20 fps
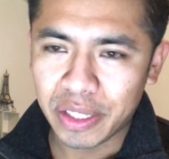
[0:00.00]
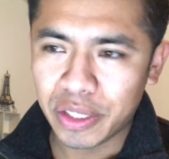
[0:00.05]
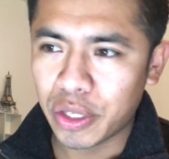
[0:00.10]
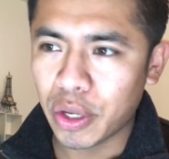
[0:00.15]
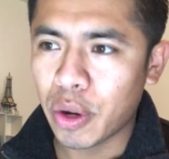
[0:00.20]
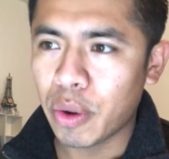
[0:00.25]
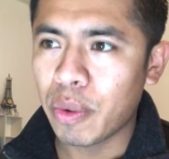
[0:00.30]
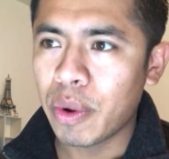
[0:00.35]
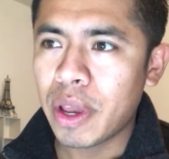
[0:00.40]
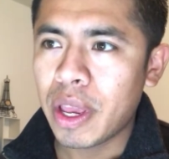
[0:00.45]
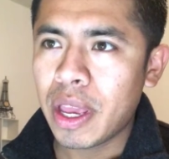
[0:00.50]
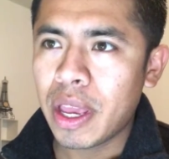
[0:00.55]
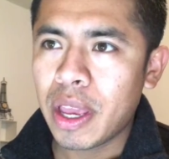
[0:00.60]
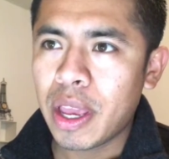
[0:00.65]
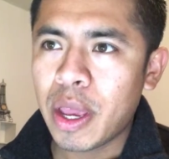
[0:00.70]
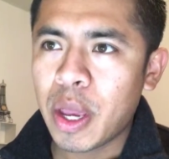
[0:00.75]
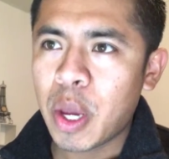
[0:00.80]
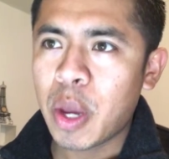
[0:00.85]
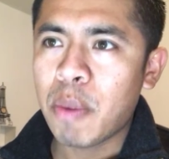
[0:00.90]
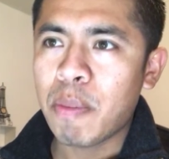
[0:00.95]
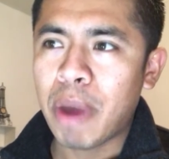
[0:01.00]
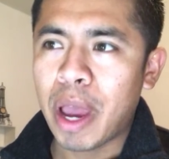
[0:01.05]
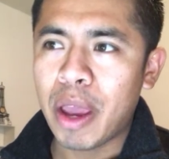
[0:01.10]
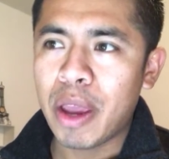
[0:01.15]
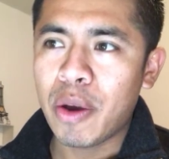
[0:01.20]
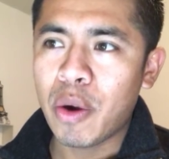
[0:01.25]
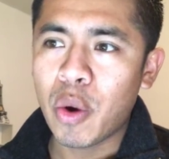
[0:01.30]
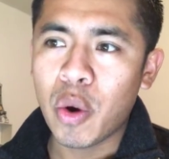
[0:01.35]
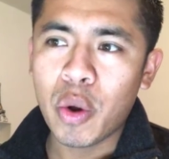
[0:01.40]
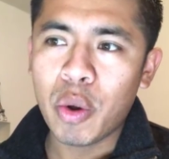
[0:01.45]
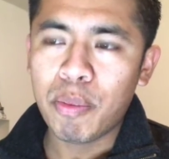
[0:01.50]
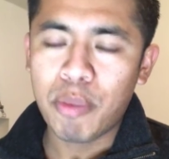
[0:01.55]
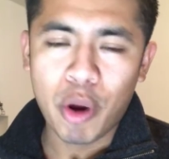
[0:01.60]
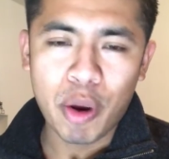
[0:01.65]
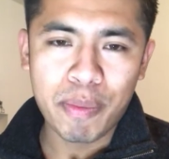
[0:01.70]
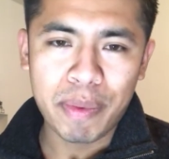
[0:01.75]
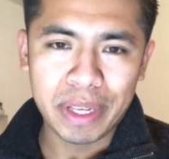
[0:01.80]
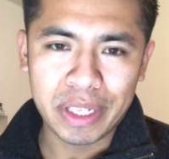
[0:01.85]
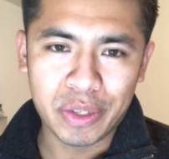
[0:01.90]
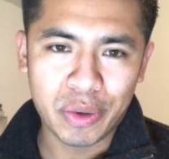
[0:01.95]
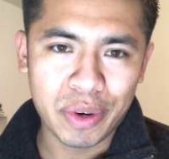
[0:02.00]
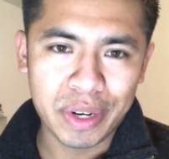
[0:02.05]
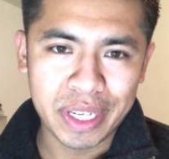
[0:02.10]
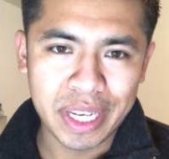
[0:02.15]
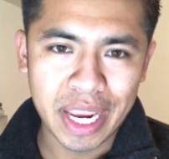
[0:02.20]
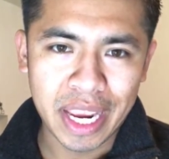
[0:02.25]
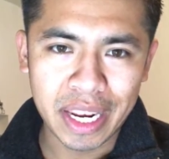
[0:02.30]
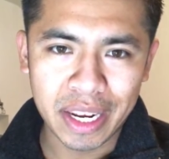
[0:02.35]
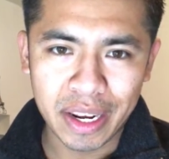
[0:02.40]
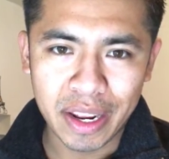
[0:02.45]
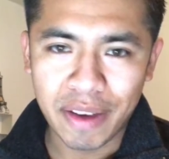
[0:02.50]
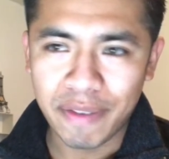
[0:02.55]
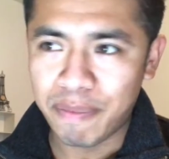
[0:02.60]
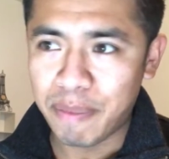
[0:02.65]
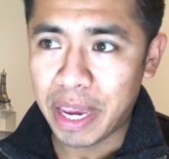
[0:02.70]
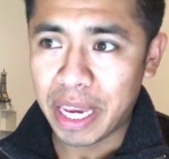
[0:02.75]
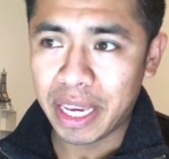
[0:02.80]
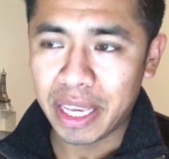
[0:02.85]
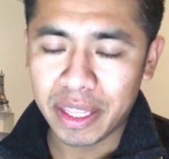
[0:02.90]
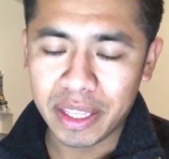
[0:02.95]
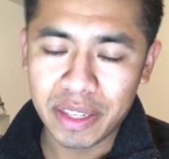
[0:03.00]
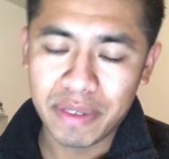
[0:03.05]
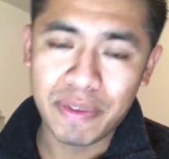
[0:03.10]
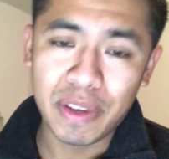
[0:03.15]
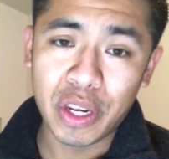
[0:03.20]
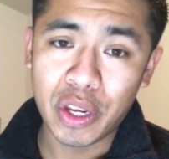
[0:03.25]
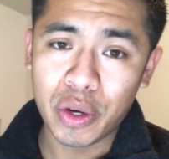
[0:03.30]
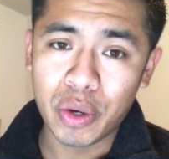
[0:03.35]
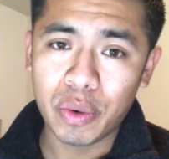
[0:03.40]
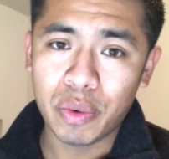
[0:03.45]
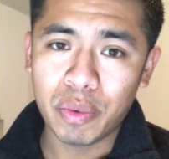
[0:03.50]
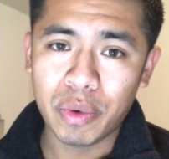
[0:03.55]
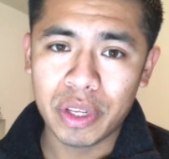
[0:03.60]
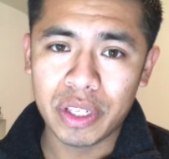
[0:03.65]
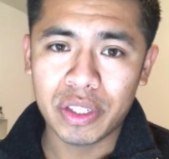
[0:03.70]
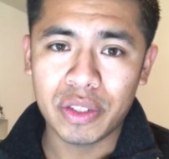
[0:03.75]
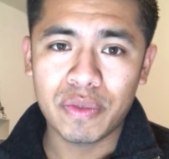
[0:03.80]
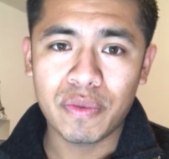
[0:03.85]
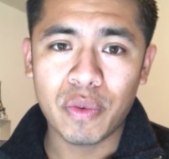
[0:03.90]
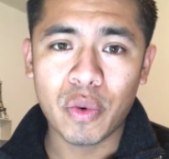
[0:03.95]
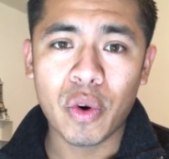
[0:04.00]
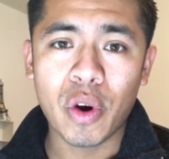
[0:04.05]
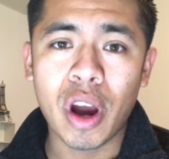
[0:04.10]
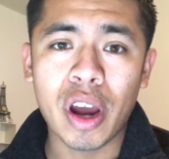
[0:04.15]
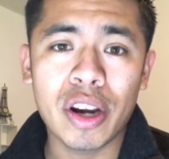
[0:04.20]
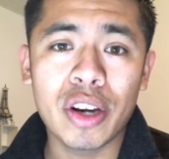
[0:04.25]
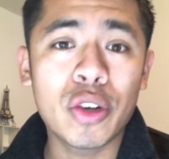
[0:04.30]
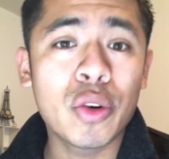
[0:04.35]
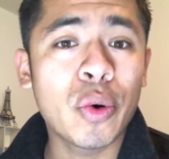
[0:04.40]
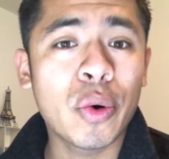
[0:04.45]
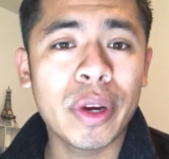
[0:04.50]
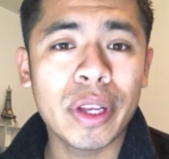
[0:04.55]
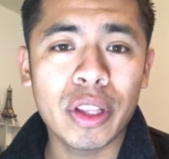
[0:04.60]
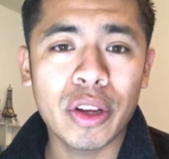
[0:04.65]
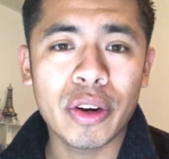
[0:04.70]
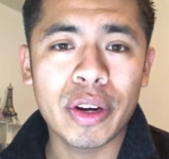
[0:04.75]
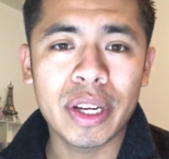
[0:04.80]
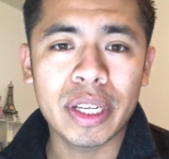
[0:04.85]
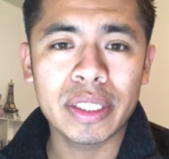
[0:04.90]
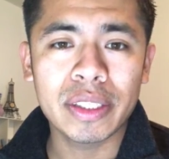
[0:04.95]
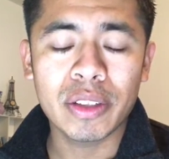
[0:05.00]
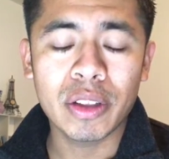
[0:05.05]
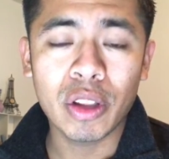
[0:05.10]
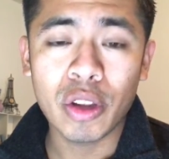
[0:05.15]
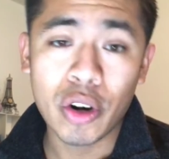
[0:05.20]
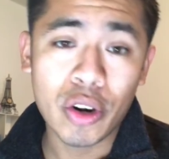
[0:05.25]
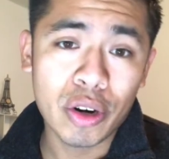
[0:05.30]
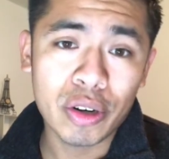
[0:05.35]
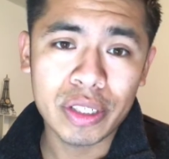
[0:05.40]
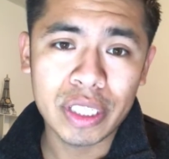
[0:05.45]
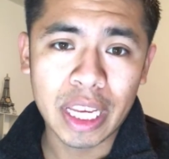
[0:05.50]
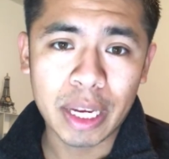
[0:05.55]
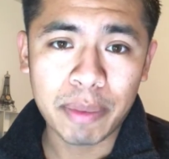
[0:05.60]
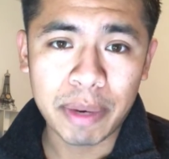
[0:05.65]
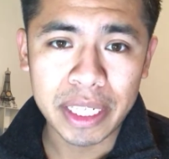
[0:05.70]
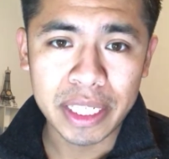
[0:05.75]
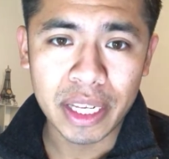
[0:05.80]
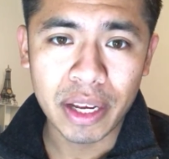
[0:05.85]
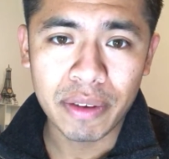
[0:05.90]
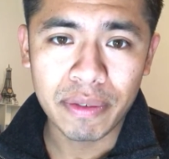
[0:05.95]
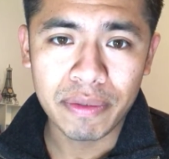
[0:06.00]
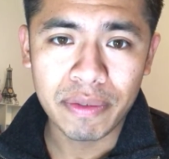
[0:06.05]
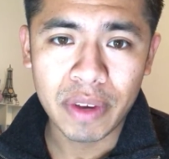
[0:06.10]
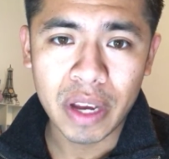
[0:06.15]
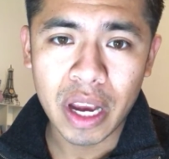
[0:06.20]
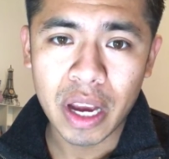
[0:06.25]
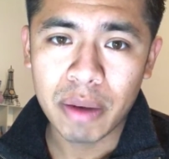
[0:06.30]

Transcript: So my whole purpose or intent of making this video is for auditory learners like myself.